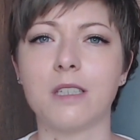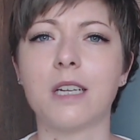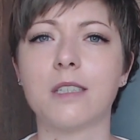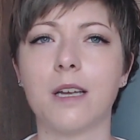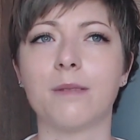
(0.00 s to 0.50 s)
And
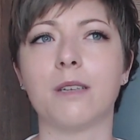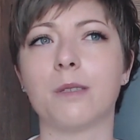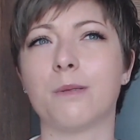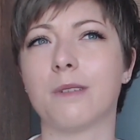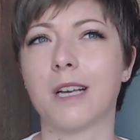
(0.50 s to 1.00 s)
that's
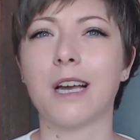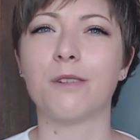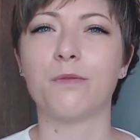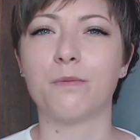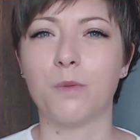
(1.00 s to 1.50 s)
sometimes kind
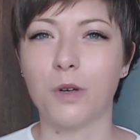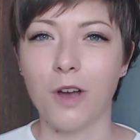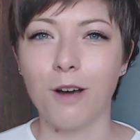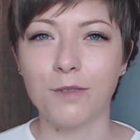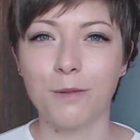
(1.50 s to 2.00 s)
of
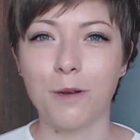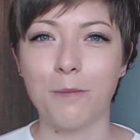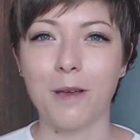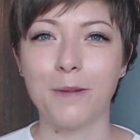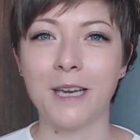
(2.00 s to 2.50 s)
uncomfortable,
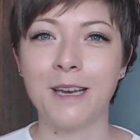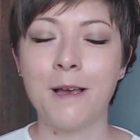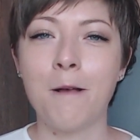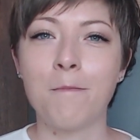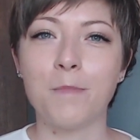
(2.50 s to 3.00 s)
maybe,
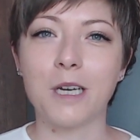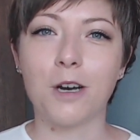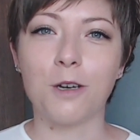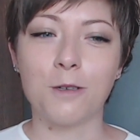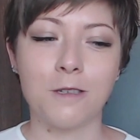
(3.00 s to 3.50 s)

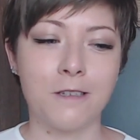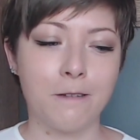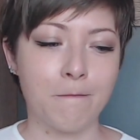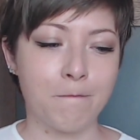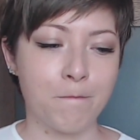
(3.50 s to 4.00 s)

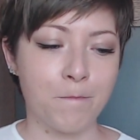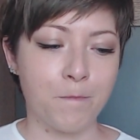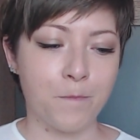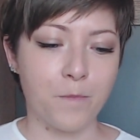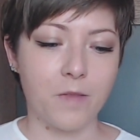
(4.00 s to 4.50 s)
because
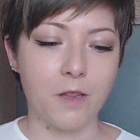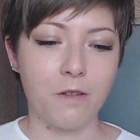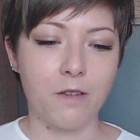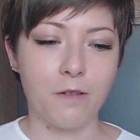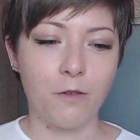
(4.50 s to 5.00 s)

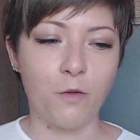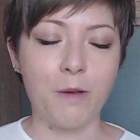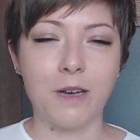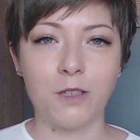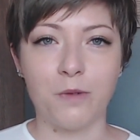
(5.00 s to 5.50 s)

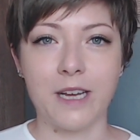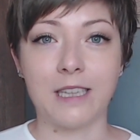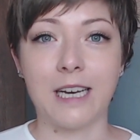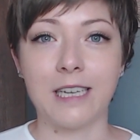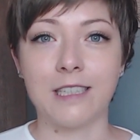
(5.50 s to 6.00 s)
we might
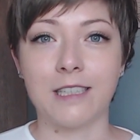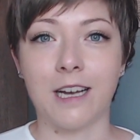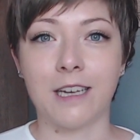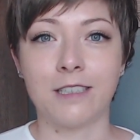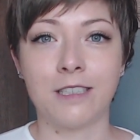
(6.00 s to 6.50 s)
realize
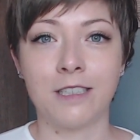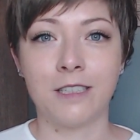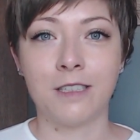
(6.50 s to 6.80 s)
that